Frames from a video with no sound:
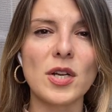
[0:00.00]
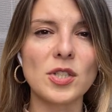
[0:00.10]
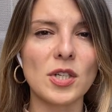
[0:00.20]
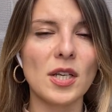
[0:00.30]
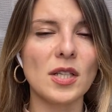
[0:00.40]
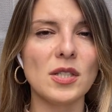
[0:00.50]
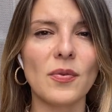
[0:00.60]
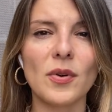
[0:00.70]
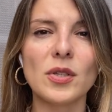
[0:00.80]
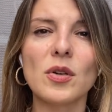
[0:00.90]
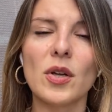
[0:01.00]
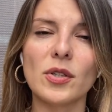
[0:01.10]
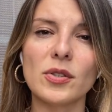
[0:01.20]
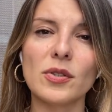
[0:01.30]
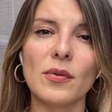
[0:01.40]
Russia in different
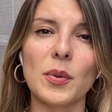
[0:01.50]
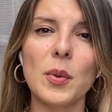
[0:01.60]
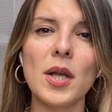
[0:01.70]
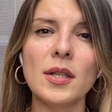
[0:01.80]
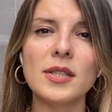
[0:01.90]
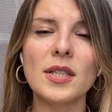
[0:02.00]
corners of the world,